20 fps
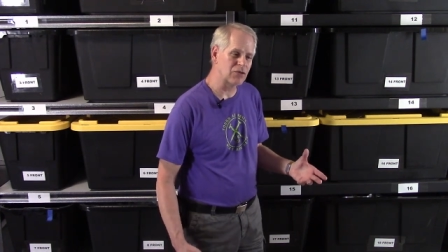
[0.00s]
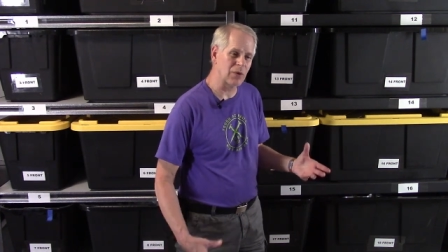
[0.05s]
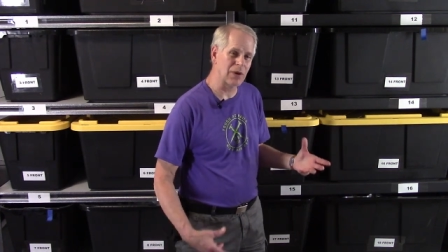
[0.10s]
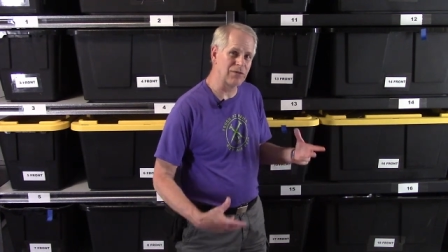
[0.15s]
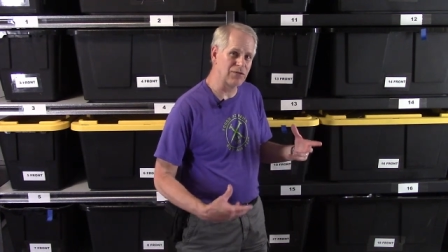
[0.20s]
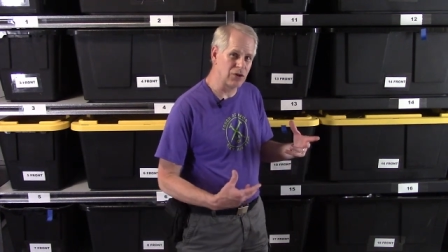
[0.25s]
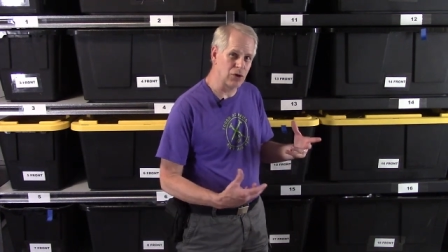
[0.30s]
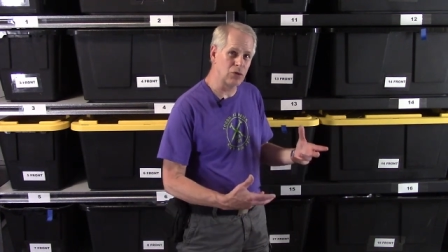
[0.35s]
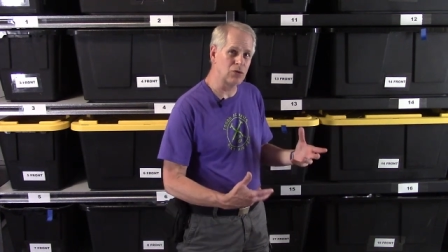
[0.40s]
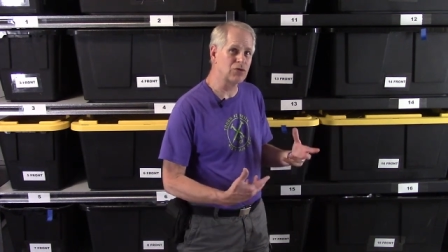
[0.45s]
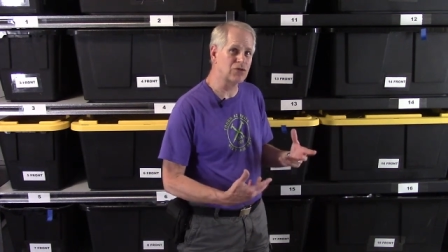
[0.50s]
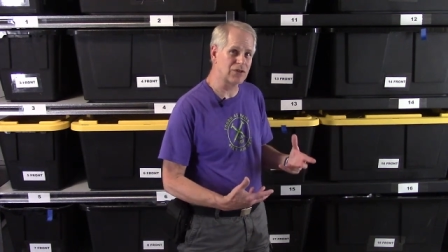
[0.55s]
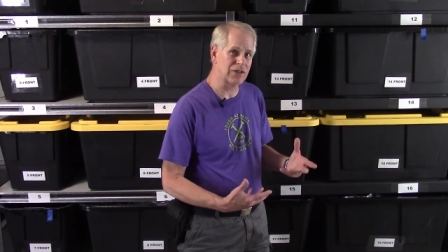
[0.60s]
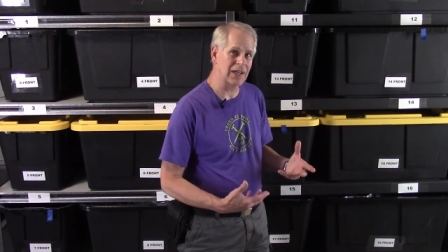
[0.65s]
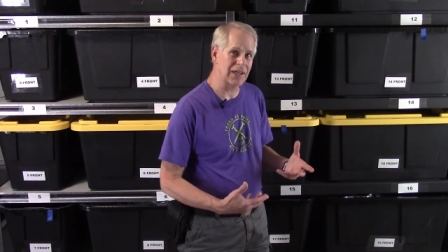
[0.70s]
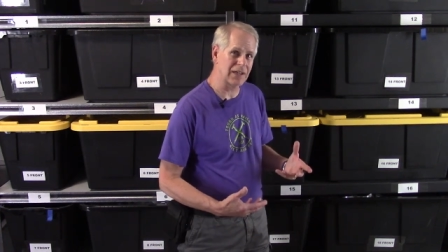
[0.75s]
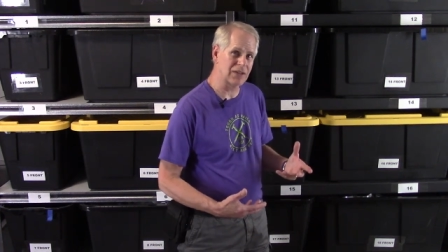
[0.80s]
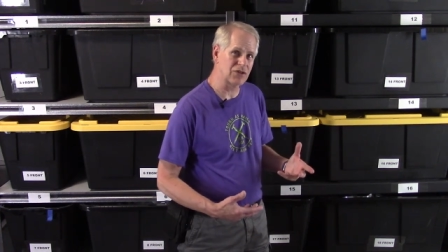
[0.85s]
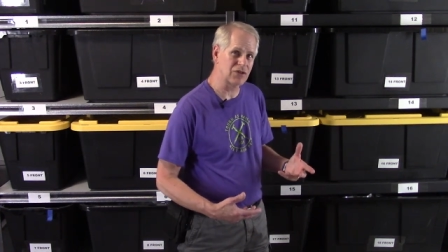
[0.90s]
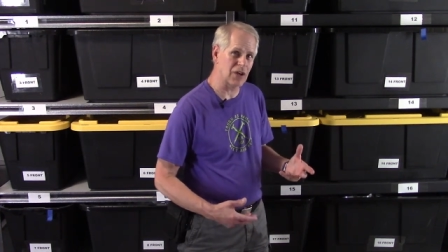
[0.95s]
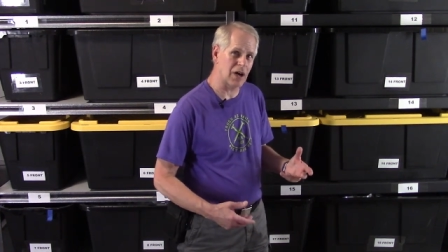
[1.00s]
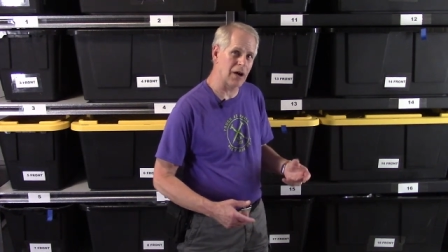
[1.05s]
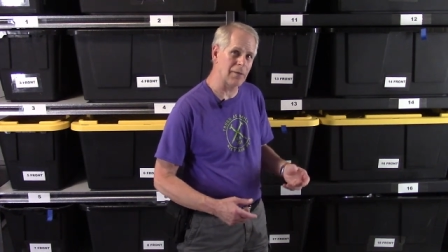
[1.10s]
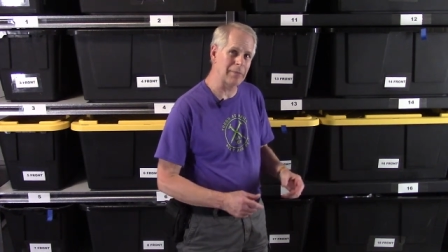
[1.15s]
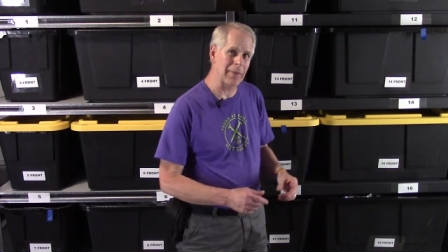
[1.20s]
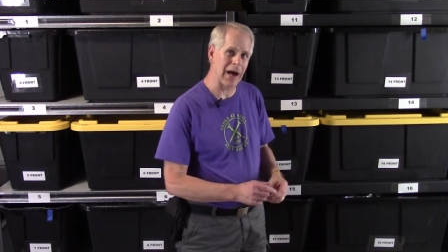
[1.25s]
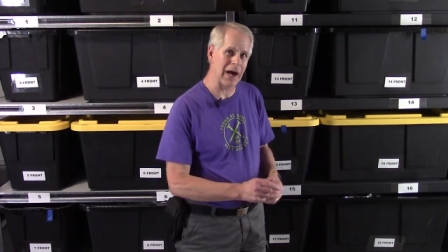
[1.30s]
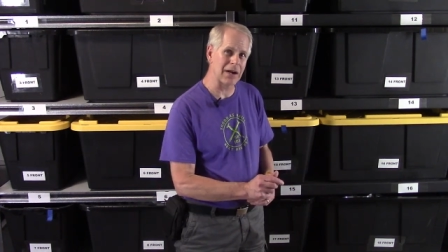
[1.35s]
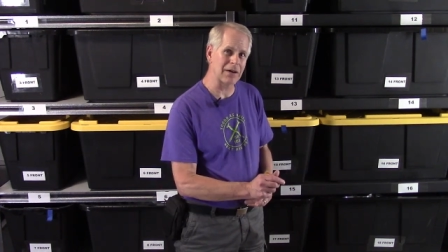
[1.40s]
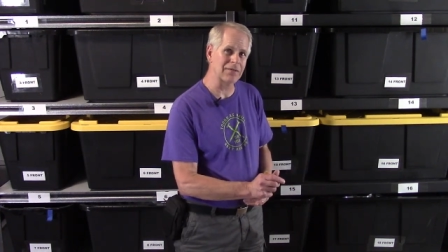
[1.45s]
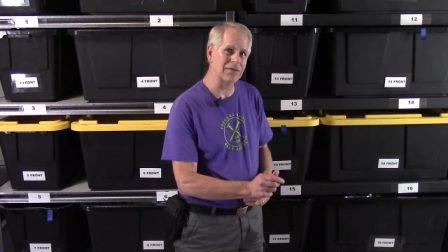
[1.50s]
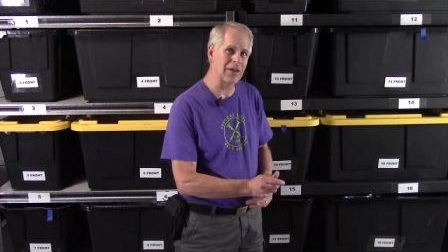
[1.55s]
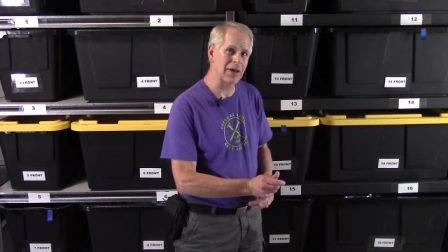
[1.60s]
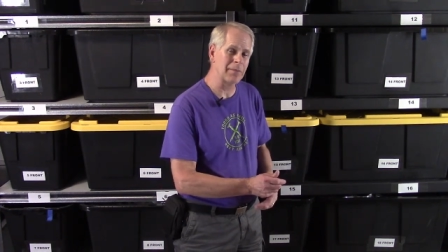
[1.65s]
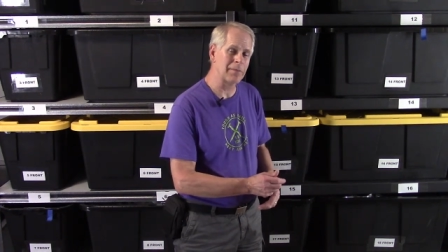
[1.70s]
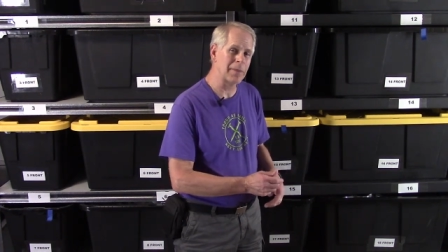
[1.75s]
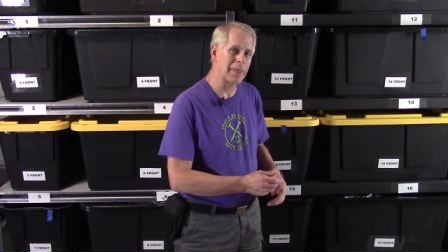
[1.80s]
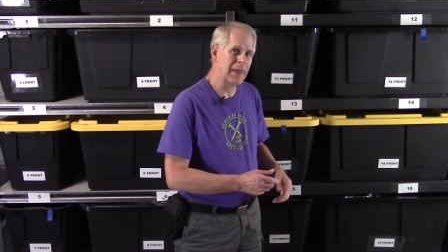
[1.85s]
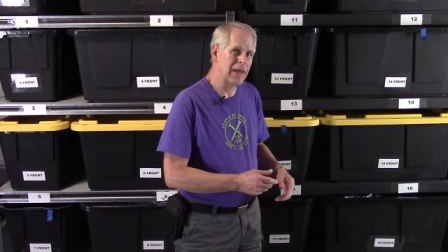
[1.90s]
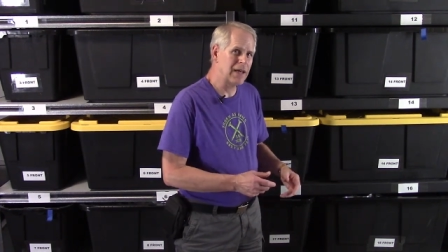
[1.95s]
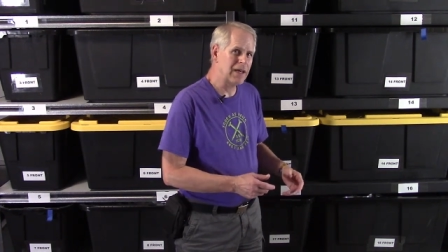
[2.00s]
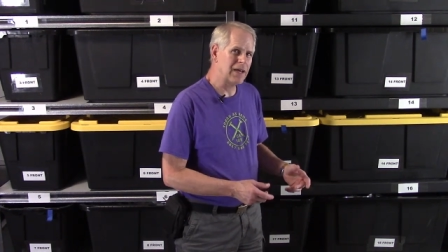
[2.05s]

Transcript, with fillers: We've used things up out of them